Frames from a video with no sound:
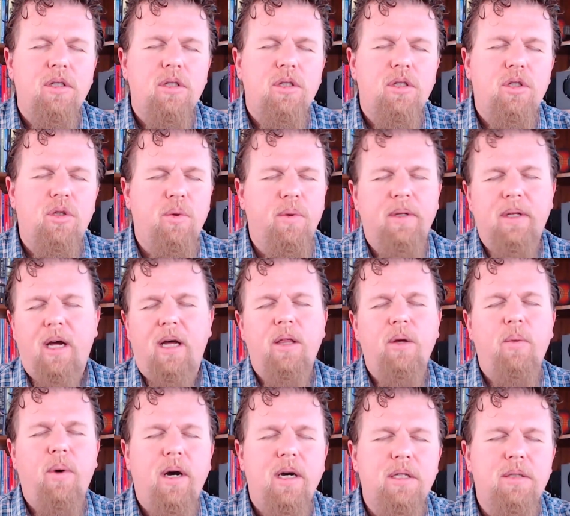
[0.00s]
to an
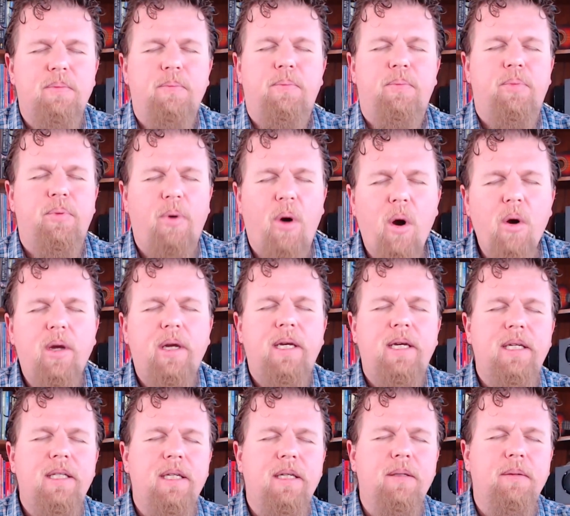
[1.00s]
otherwise
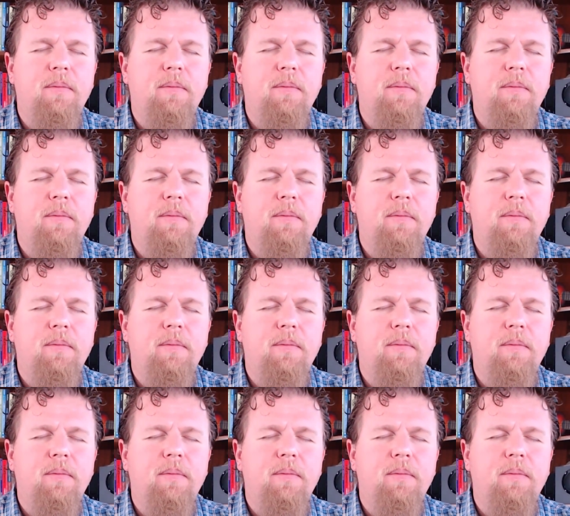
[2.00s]
broken and